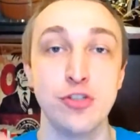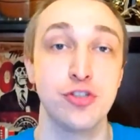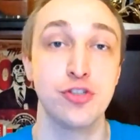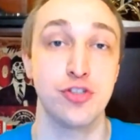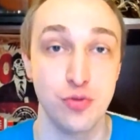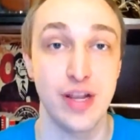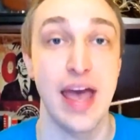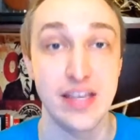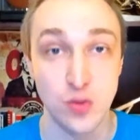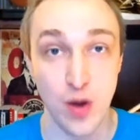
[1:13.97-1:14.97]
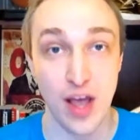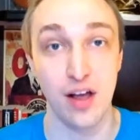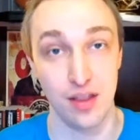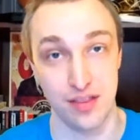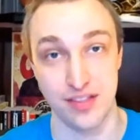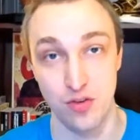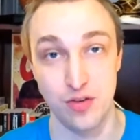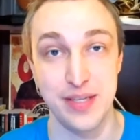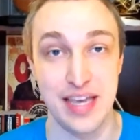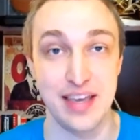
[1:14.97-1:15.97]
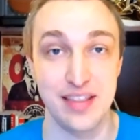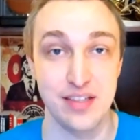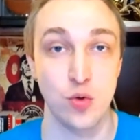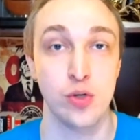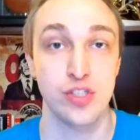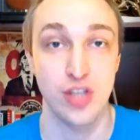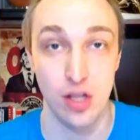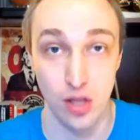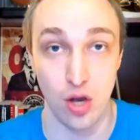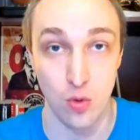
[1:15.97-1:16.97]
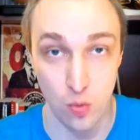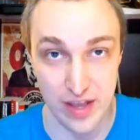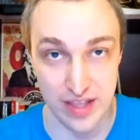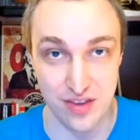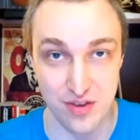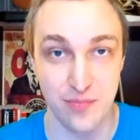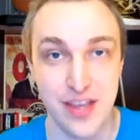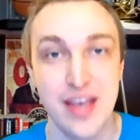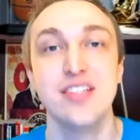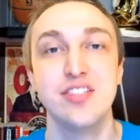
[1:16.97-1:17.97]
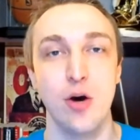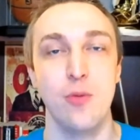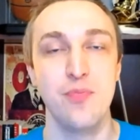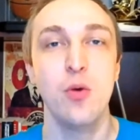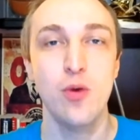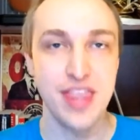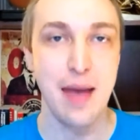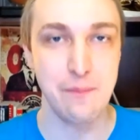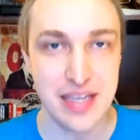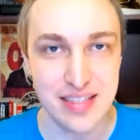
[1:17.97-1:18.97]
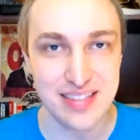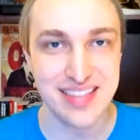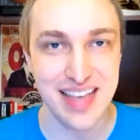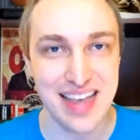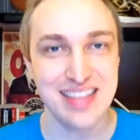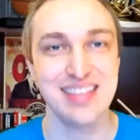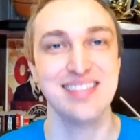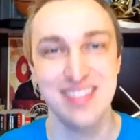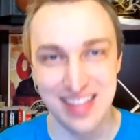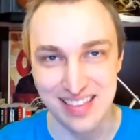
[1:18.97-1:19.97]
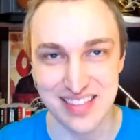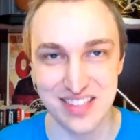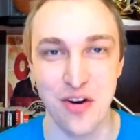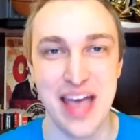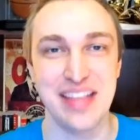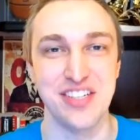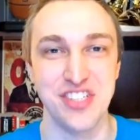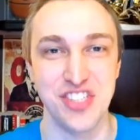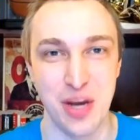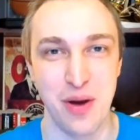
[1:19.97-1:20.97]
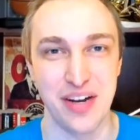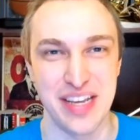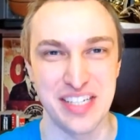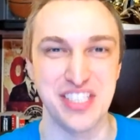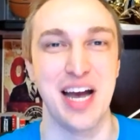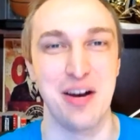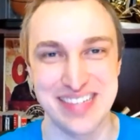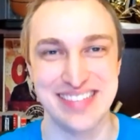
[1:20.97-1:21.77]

student as well that's going to be taking this course along with you. So, with that being said, let's go ahead and jump on in, shall we?